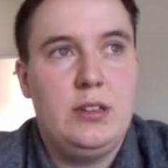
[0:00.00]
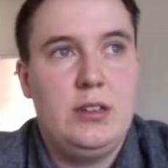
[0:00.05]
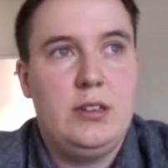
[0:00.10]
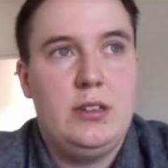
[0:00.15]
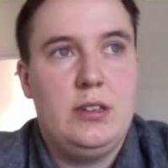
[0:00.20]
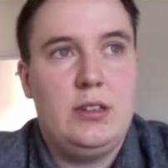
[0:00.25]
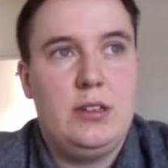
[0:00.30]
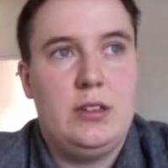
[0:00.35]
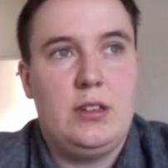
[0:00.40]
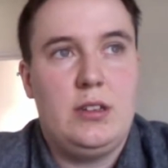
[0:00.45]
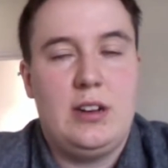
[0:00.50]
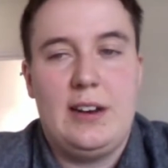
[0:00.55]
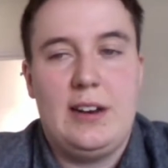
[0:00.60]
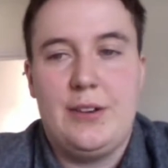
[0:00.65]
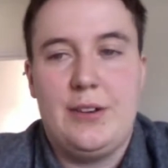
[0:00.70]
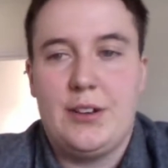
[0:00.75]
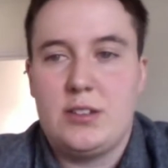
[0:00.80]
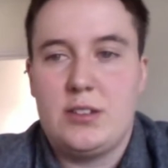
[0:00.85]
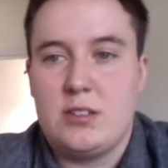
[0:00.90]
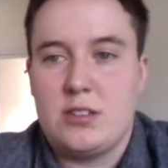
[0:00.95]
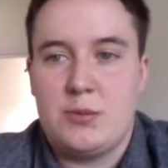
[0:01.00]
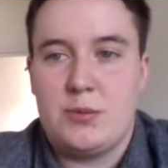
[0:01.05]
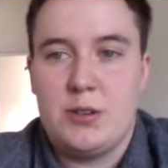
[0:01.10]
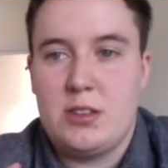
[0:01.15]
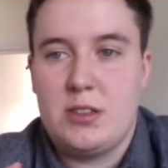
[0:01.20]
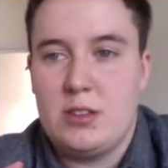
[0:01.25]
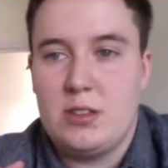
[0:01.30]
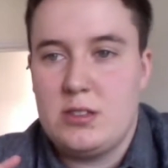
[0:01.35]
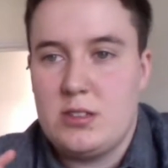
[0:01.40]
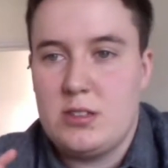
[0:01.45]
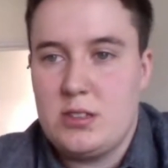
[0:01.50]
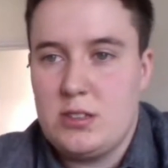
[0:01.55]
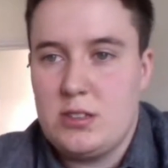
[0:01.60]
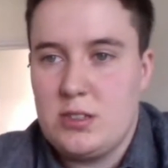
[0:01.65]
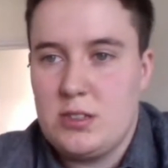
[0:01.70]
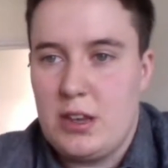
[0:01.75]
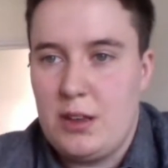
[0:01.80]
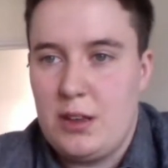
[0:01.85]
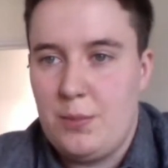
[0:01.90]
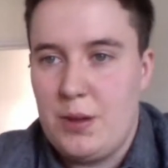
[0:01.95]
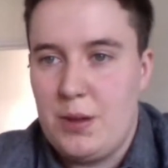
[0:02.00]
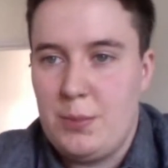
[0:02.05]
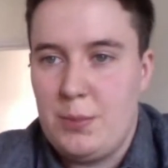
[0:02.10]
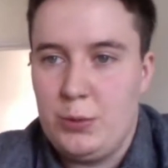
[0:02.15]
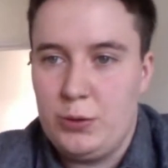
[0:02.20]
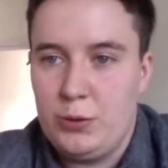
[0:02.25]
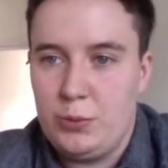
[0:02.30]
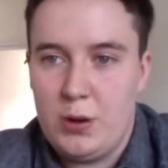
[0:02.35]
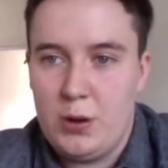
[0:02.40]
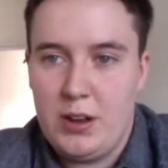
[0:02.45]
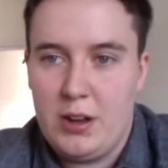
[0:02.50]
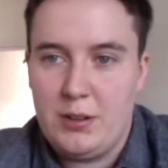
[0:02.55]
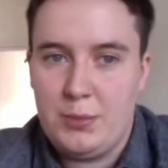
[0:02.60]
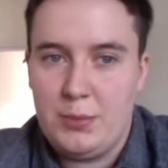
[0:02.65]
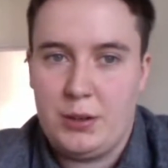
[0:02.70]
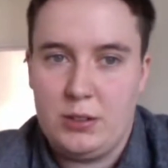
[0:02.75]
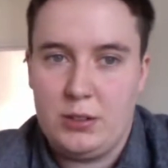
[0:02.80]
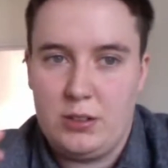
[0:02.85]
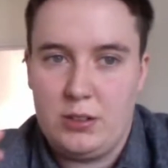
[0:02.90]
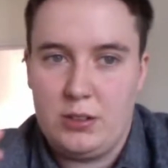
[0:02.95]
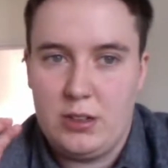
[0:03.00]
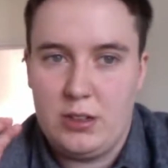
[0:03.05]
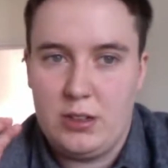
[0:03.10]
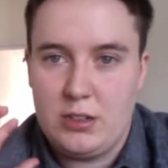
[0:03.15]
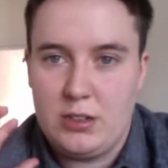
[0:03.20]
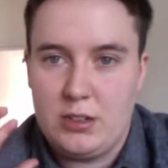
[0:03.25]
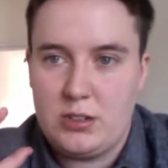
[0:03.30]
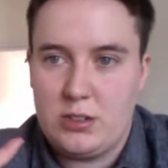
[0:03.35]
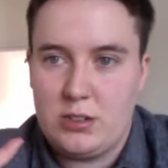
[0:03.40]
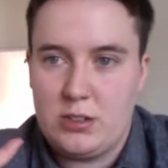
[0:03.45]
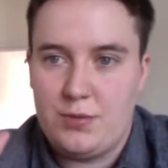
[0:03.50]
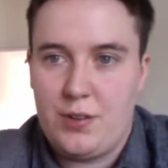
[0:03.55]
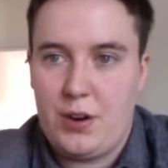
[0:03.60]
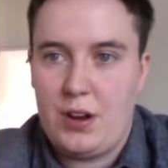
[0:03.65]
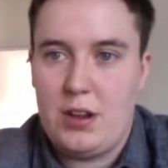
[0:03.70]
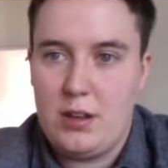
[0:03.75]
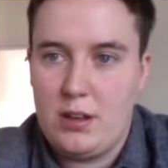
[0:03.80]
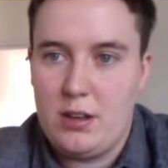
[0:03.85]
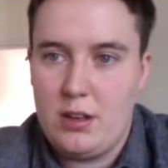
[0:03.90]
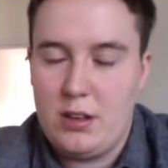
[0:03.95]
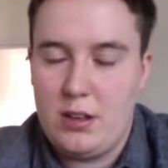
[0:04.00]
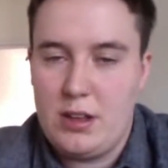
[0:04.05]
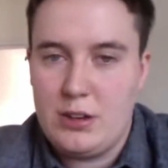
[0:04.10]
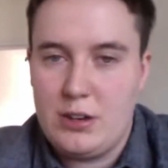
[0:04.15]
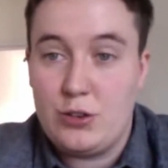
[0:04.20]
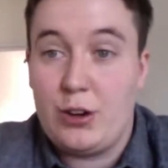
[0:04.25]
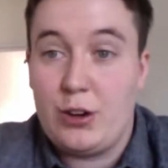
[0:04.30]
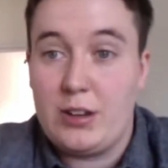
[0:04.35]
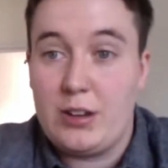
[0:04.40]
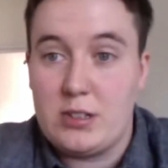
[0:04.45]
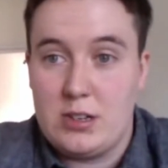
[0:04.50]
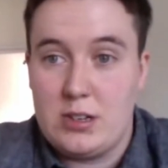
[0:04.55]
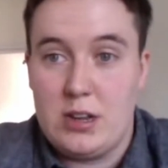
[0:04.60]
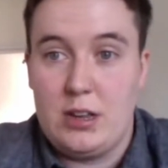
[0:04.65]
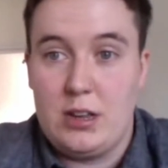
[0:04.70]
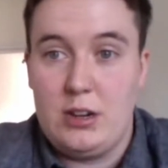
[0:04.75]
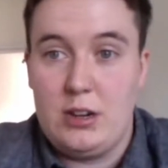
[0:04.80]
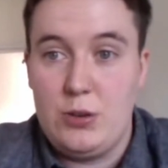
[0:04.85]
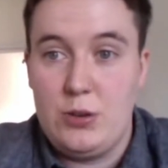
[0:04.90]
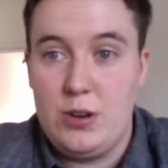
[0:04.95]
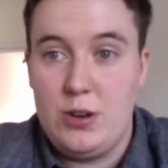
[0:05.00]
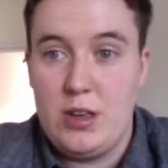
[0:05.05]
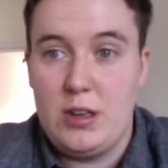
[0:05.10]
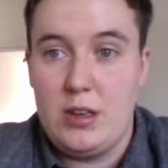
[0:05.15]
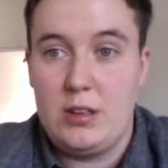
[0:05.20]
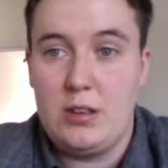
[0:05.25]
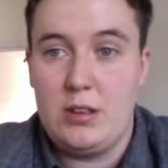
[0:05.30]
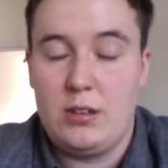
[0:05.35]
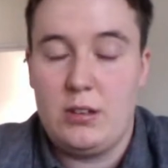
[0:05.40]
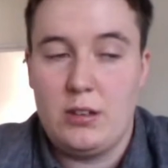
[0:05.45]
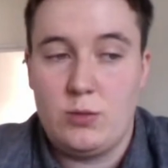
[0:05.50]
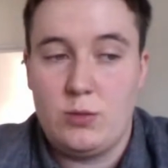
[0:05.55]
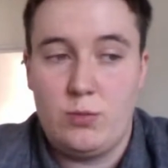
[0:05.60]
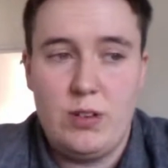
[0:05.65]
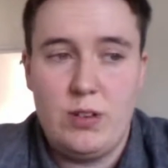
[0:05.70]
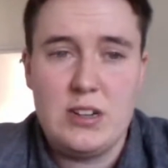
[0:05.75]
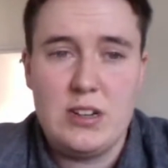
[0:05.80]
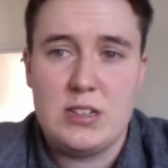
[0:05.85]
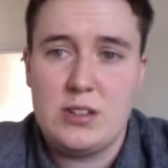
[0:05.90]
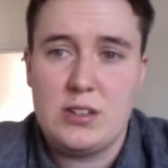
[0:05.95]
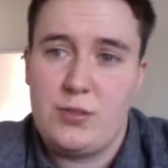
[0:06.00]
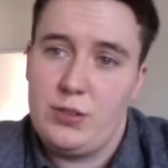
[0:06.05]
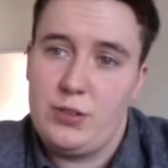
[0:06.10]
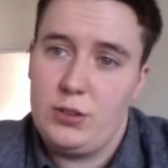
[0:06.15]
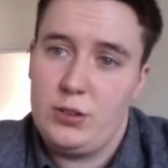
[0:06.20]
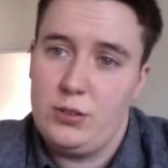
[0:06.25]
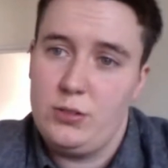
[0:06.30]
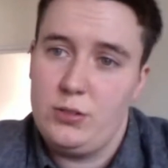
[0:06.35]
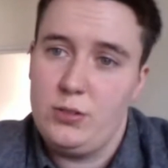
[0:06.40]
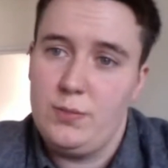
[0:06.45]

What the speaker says: the lyrics are something that stick in people's mind because they're just very interesting and unique, it's really difficult.